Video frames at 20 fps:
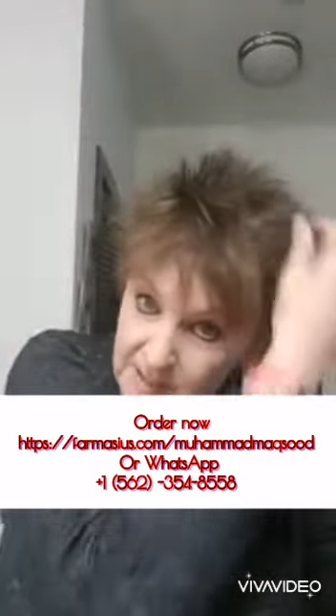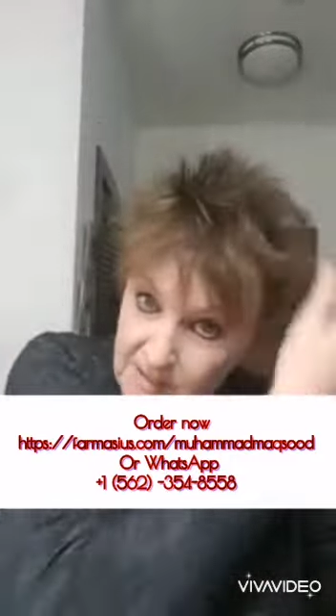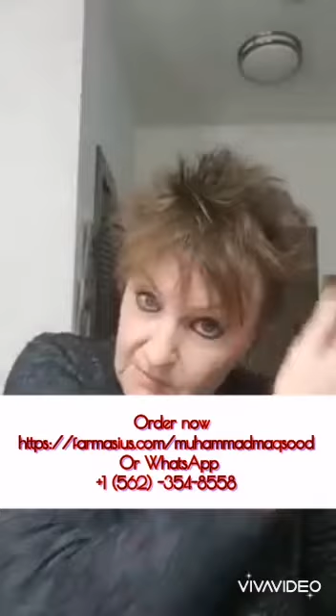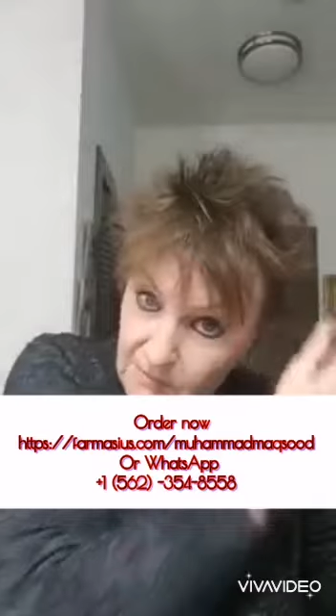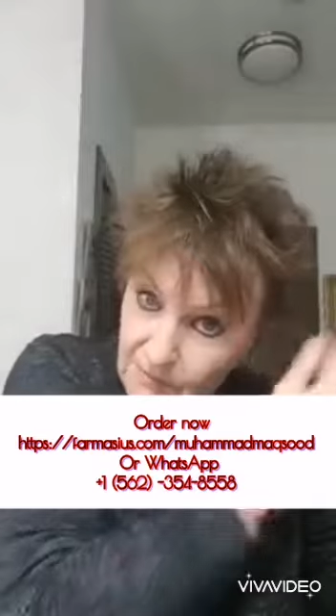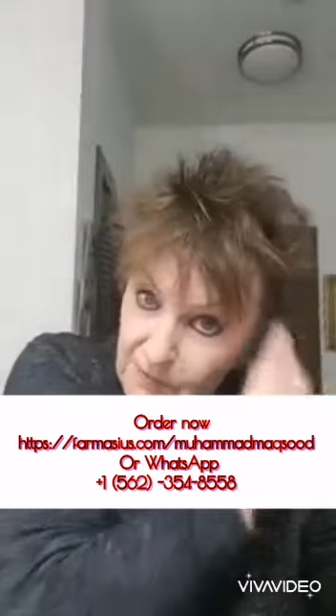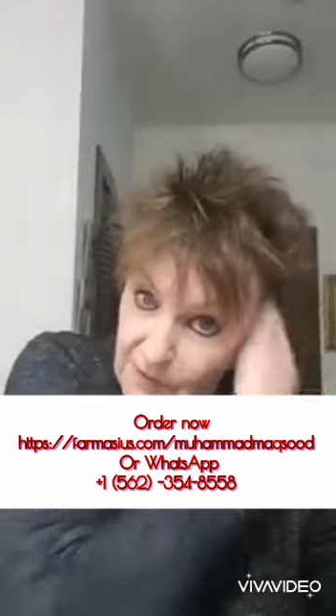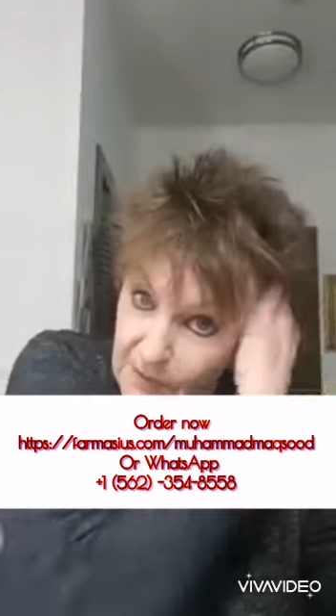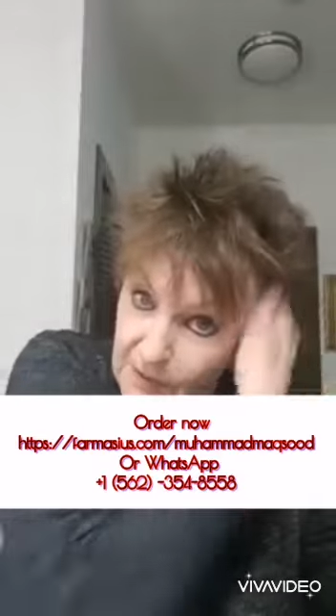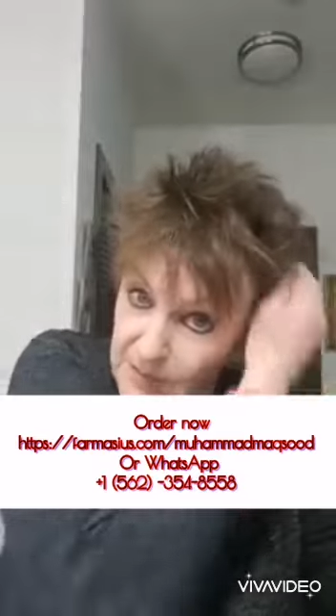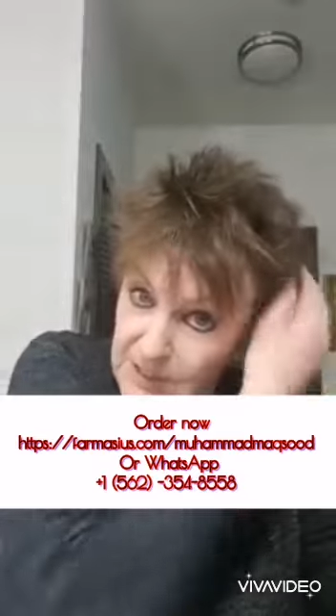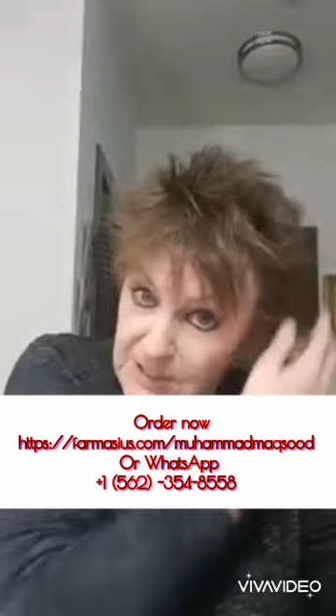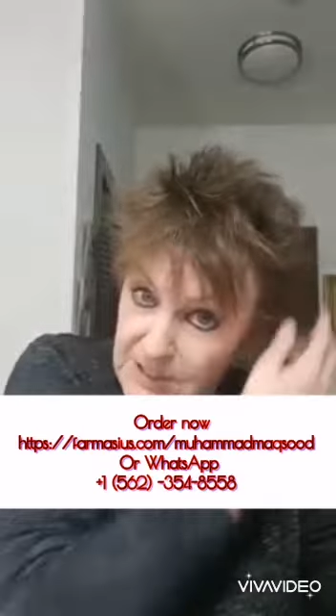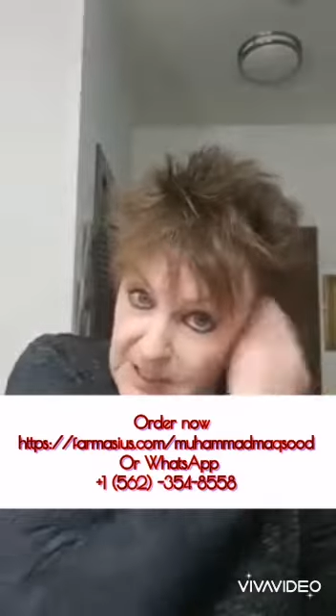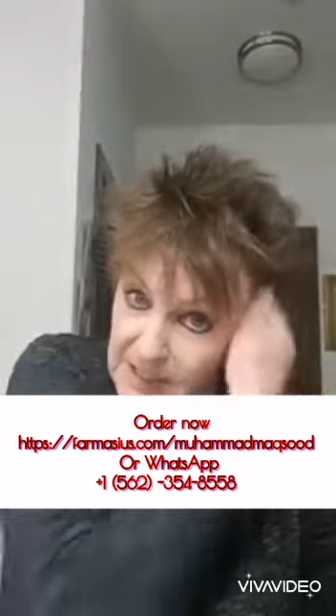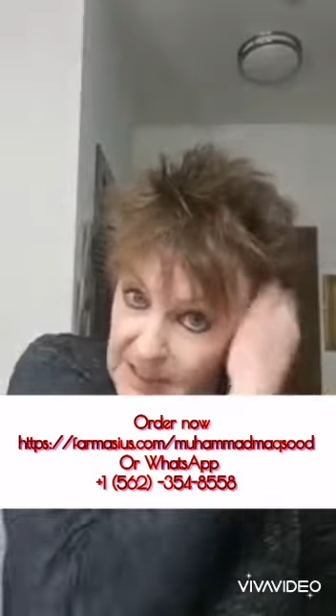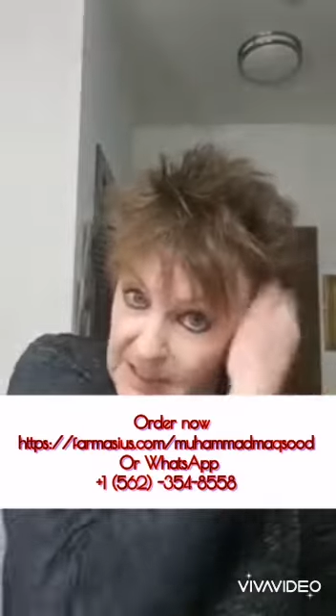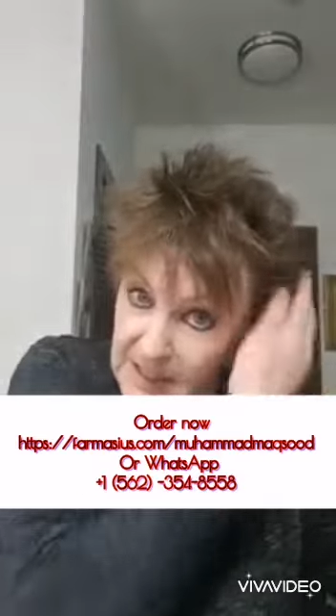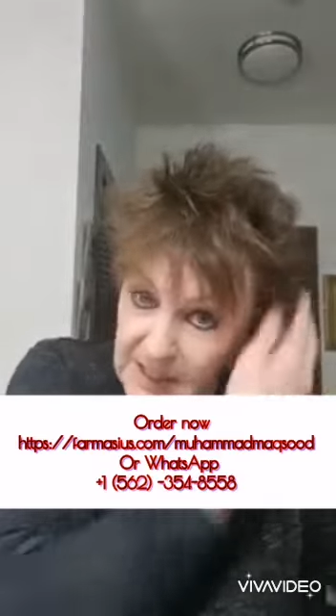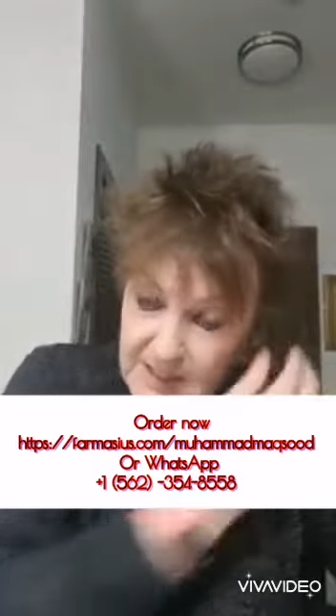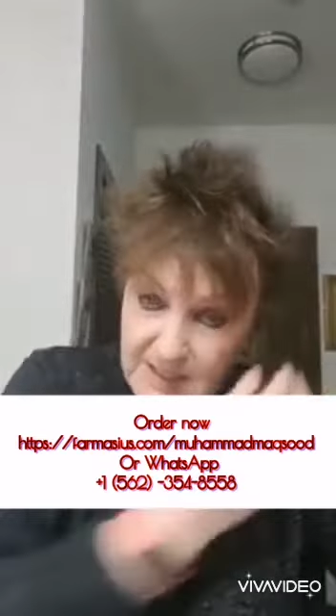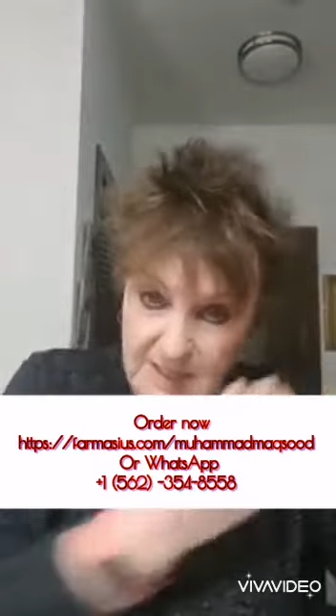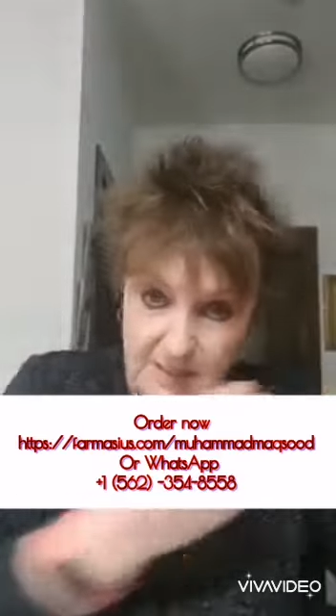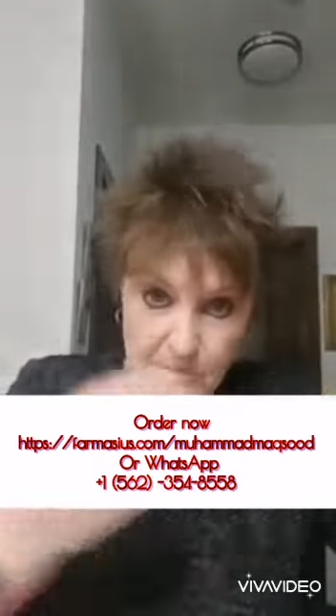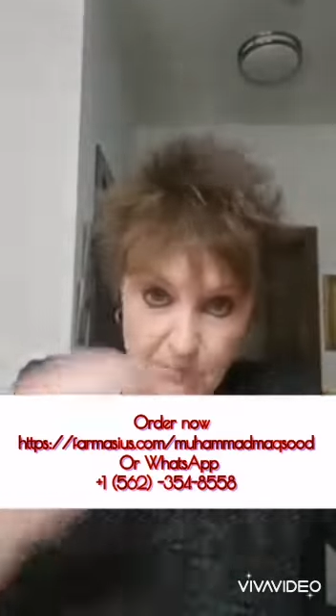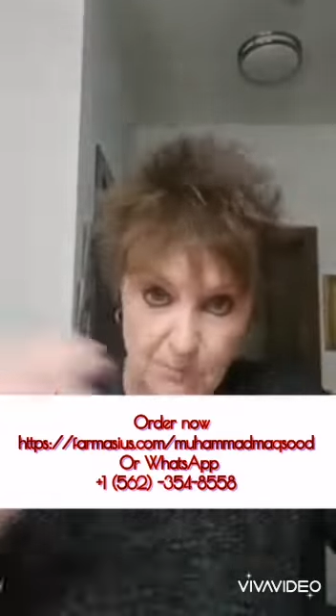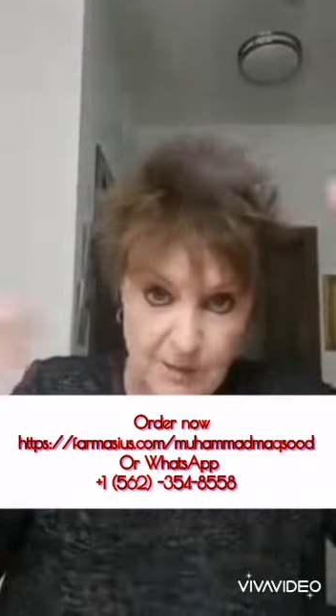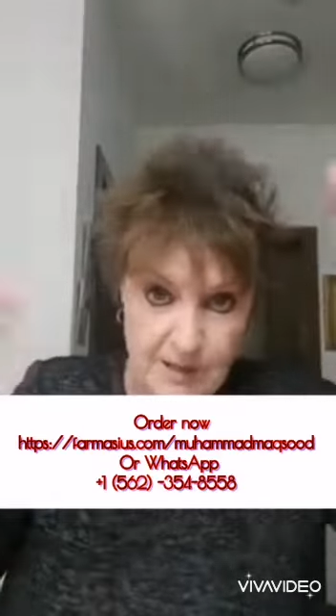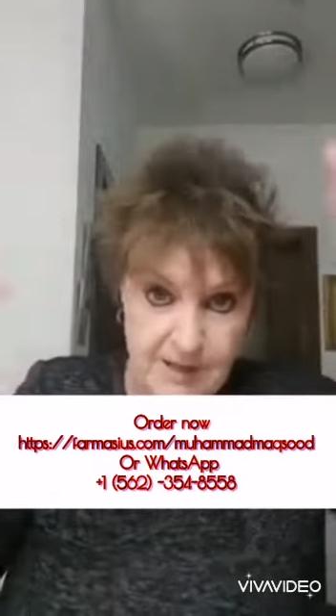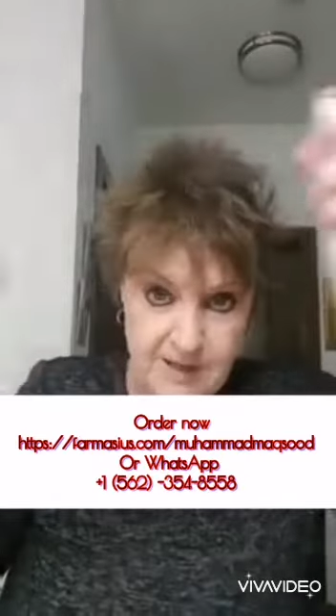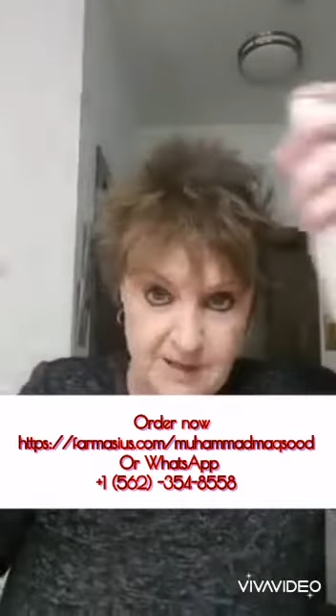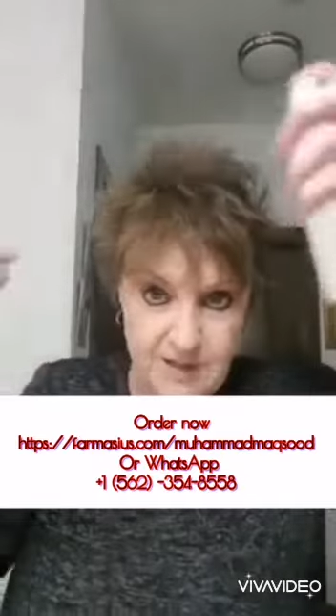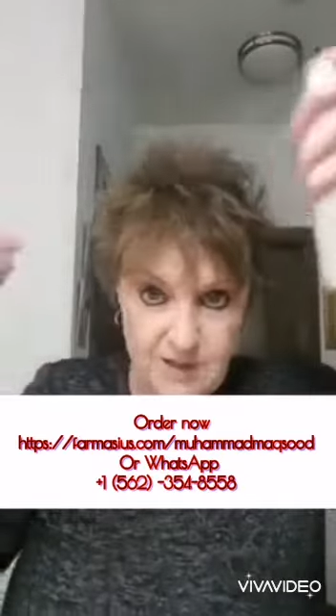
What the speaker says: This Farmasi has the